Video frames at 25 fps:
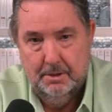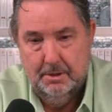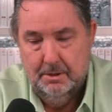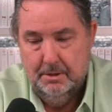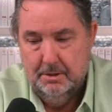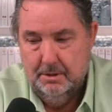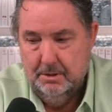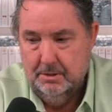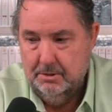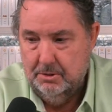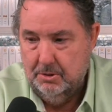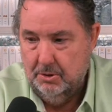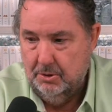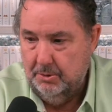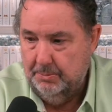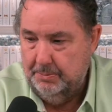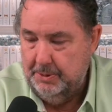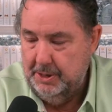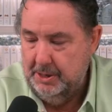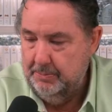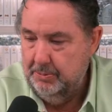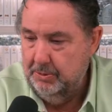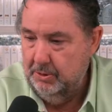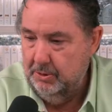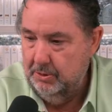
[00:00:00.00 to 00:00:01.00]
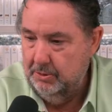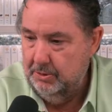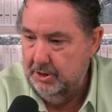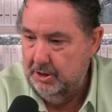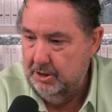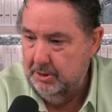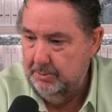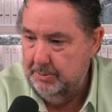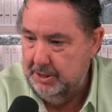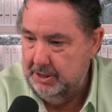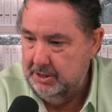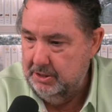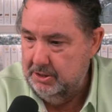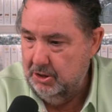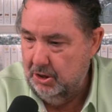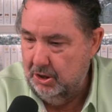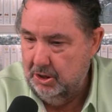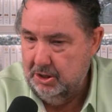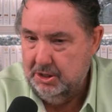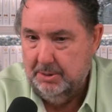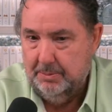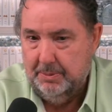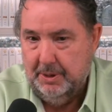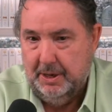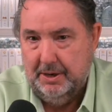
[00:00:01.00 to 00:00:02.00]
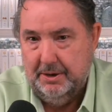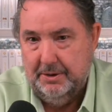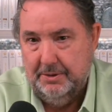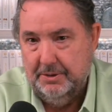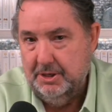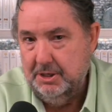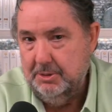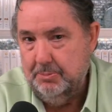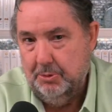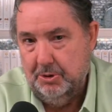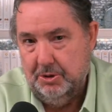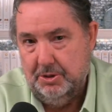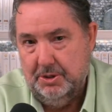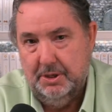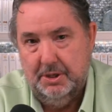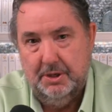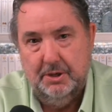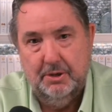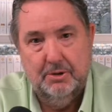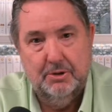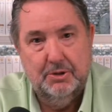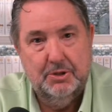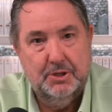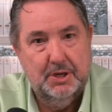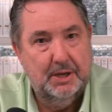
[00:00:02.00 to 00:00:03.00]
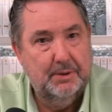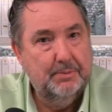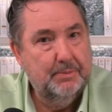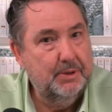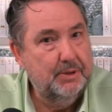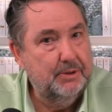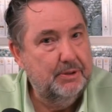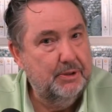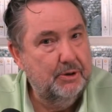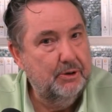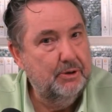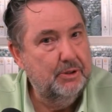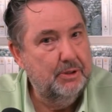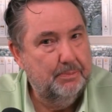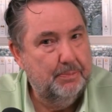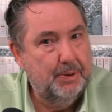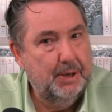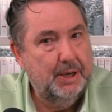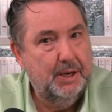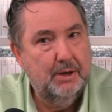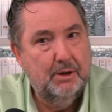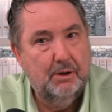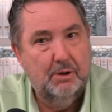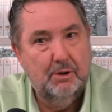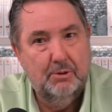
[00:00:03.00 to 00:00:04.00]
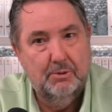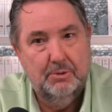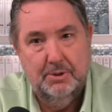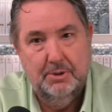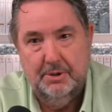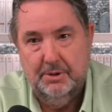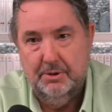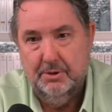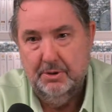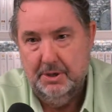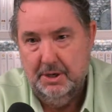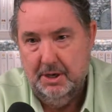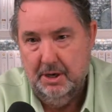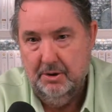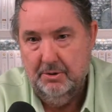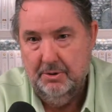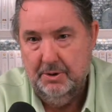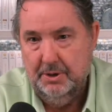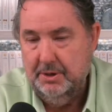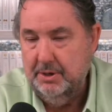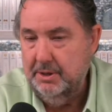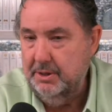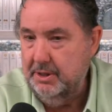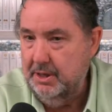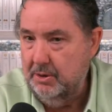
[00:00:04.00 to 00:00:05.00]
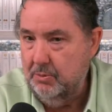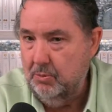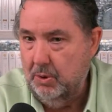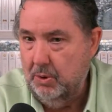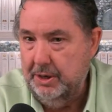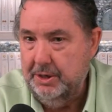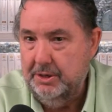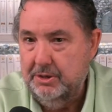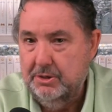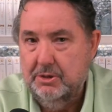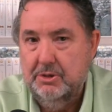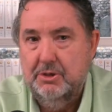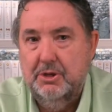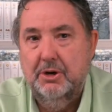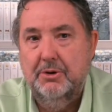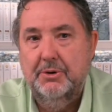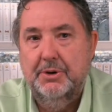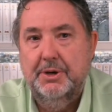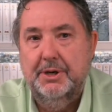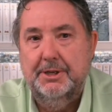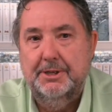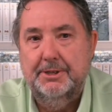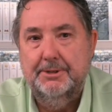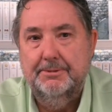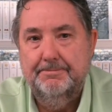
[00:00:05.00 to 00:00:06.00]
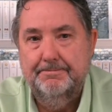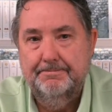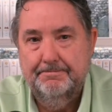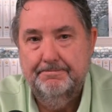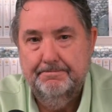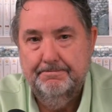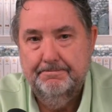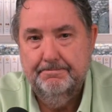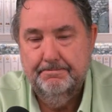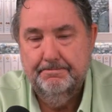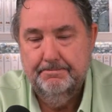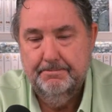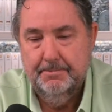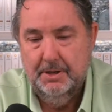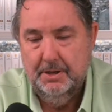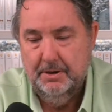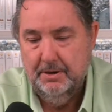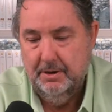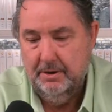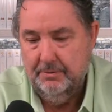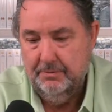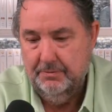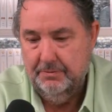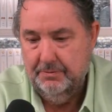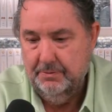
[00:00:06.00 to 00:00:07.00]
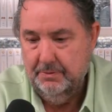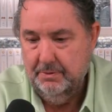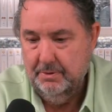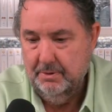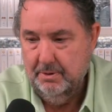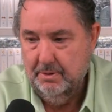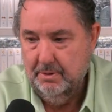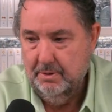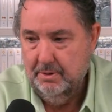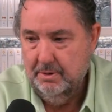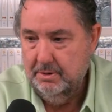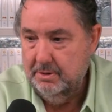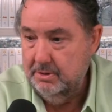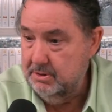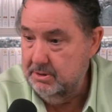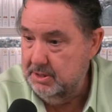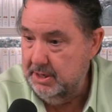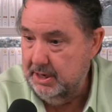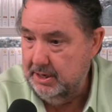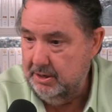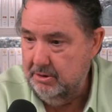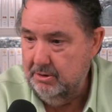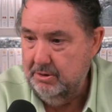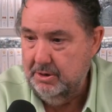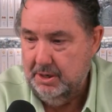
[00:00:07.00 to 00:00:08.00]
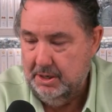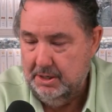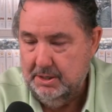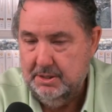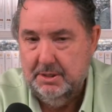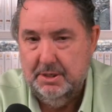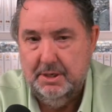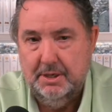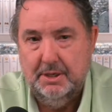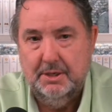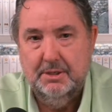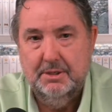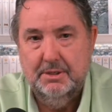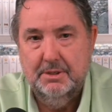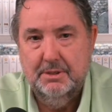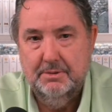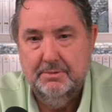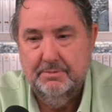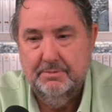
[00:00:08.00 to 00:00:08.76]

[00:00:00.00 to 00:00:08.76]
So the people that are being talked about in this particular statement, they're the payload that are carried in that white chariot of Zechariah 6.